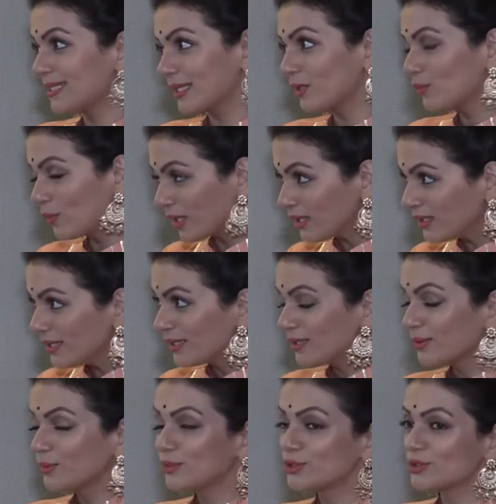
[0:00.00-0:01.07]
second one,
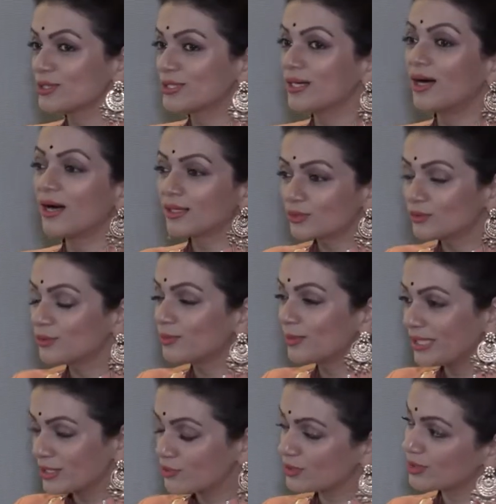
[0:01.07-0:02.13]
which is a hardcore
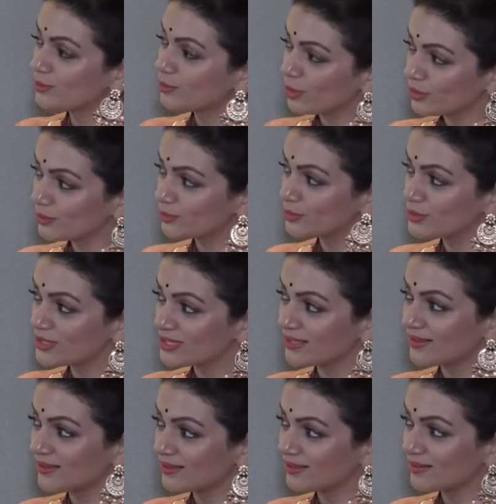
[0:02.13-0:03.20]
mainstream Bollywood
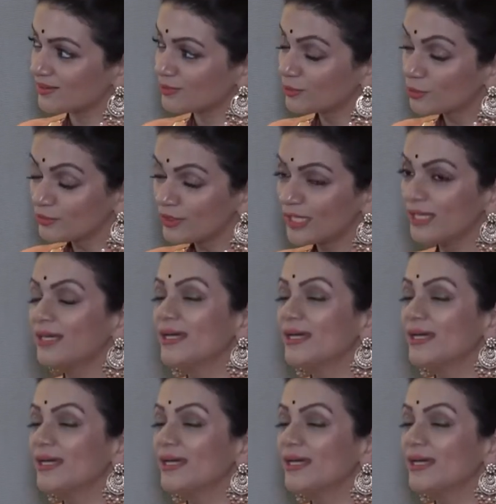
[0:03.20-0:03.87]
movie.